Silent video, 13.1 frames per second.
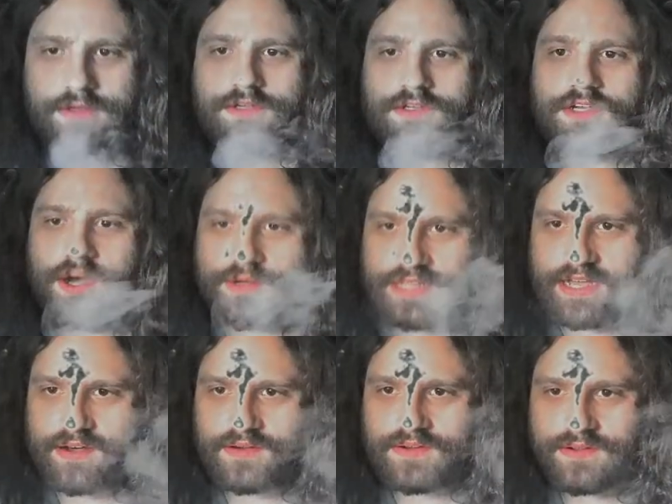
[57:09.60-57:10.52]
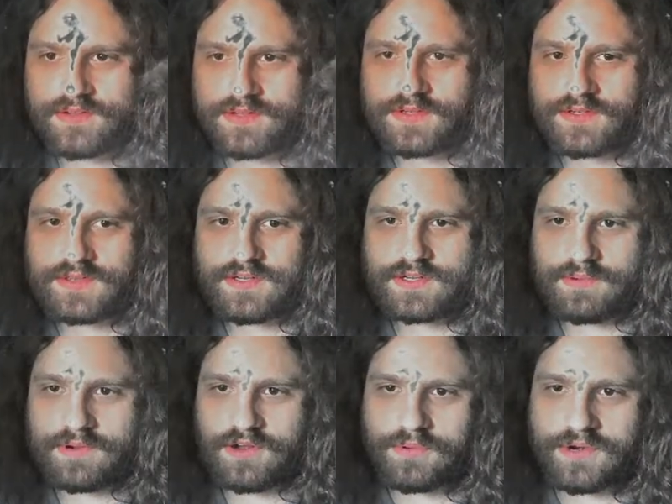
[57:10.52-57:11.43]
what the hell?
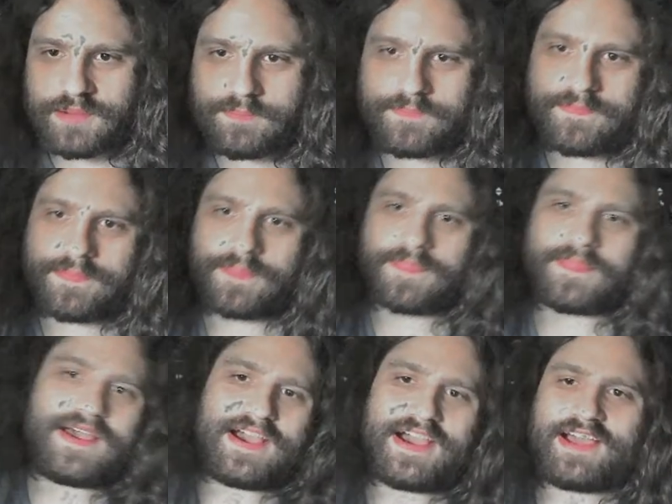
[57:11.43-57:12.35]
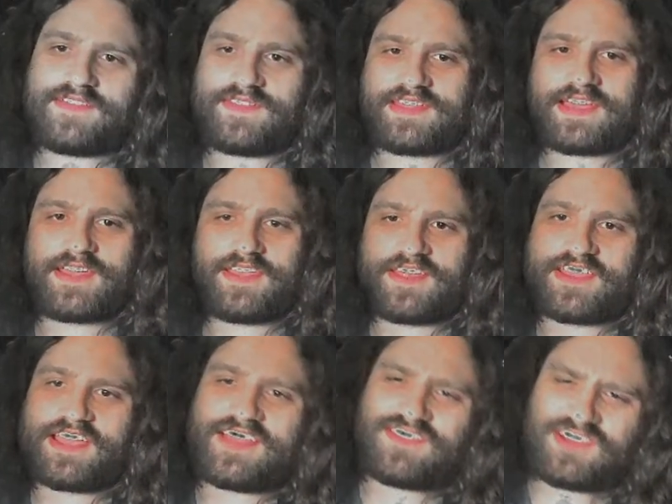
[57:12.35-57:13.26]
Come on, open up. I think I
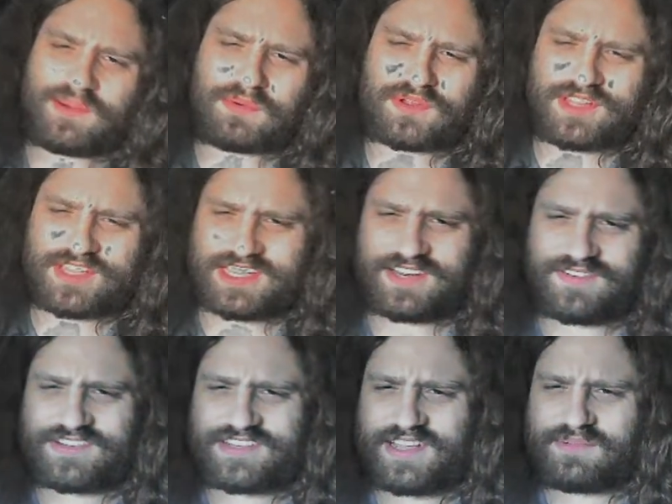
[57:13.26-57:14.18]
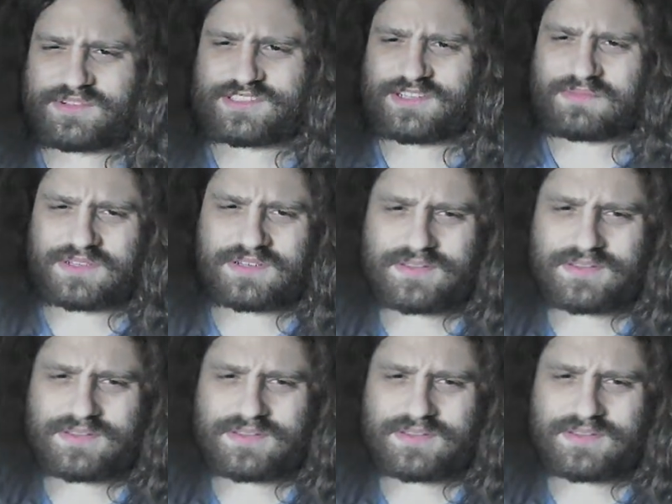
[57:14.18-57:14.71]
have to double click it every time or something.